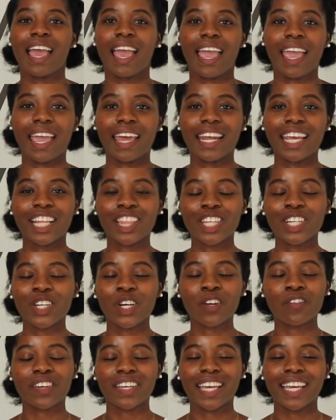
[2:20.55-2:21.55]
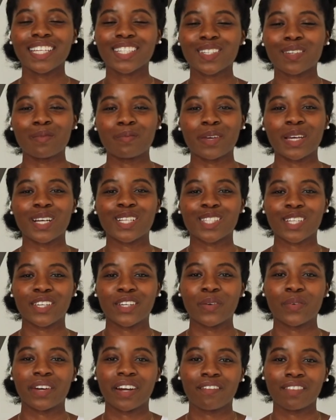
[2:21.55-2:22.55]
and hit the notification bell so
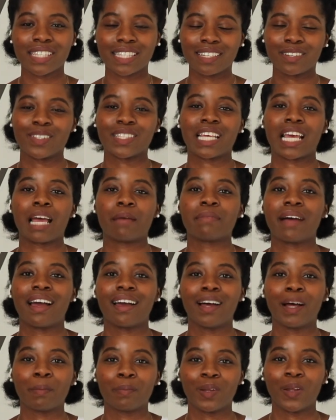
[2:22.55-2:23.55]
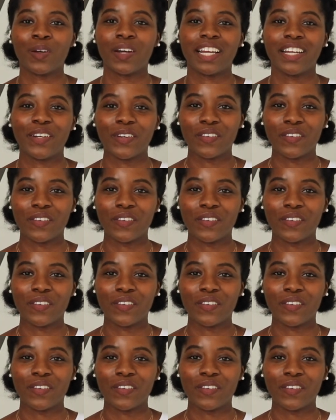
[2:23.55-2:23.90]
you're aware every single time I upload a